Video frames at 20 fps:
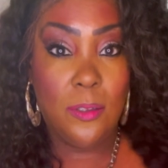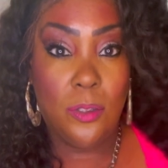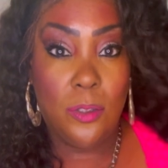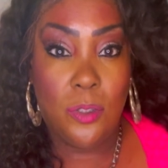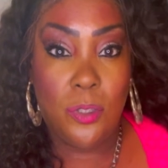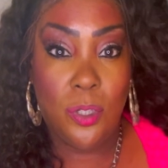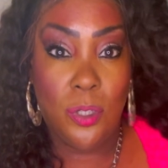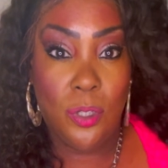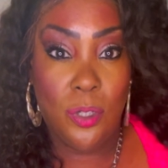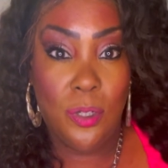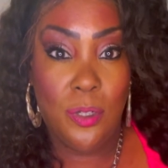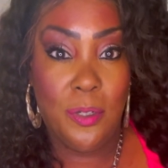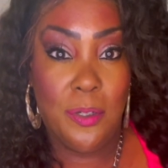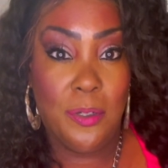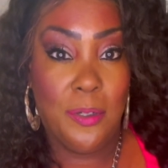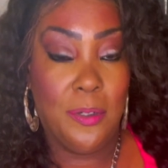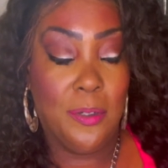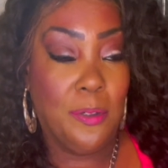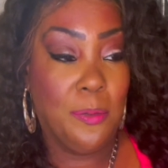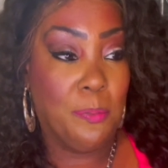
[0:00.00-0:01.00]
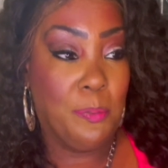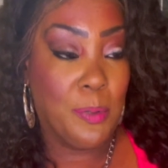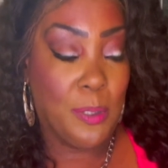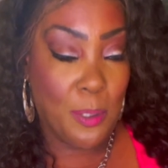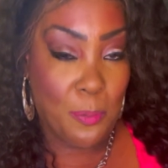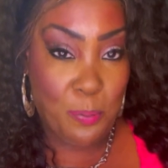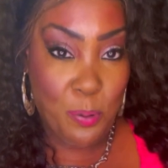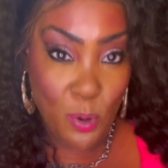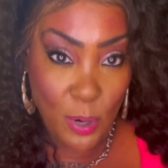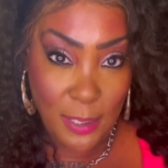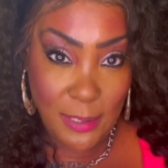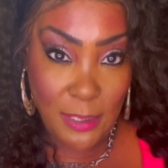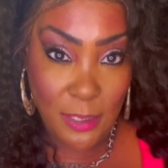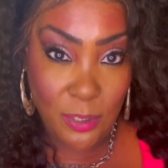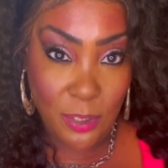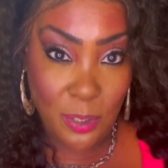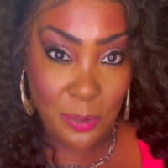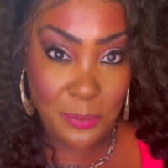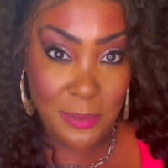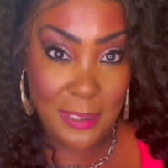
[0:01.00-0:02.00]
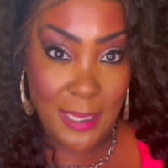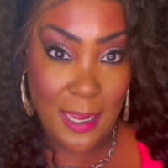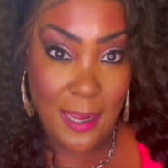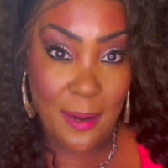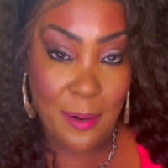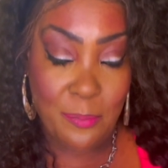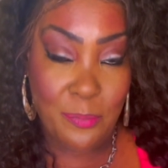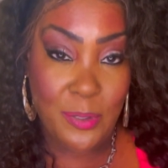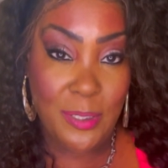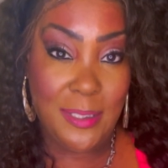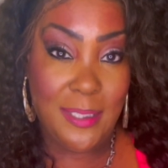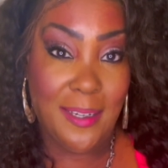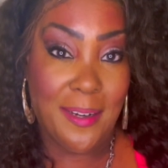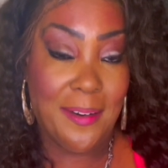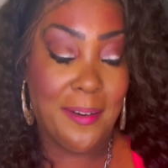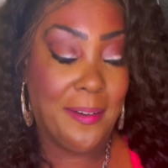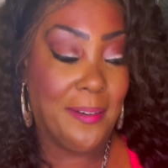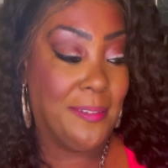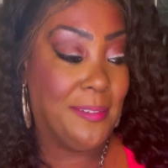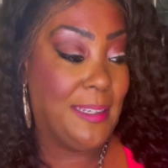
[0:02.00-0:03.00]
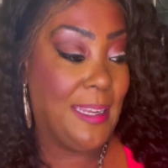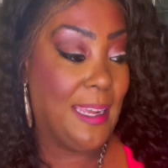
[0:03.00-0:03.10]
to the point of no damn return.